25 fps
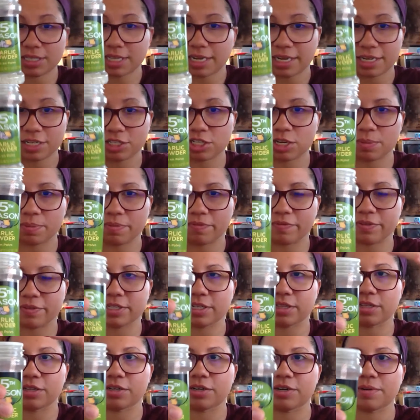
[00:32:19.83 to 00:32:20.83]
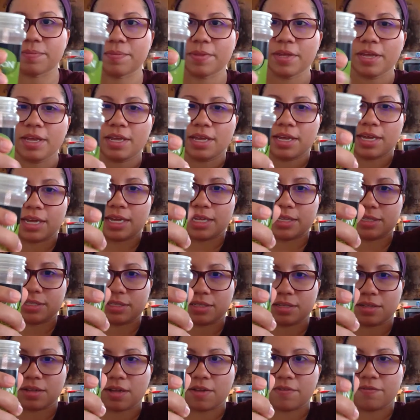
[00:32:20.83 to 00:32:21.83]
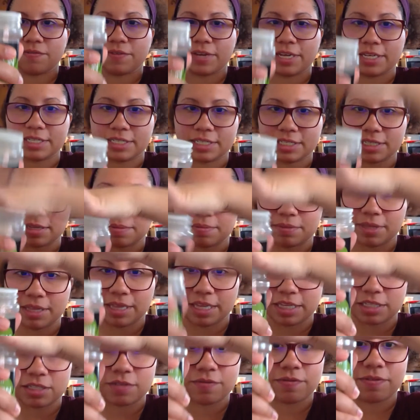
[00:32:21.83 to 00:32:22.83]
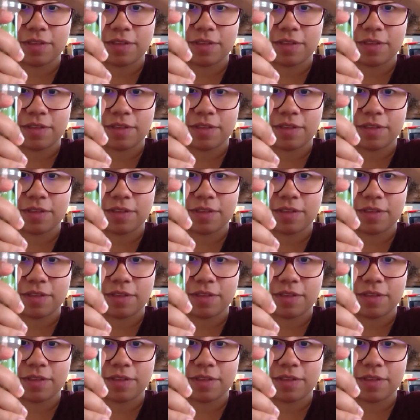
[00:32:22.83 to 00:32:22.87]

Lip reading: like the shape of a cylinder. As a face is something that's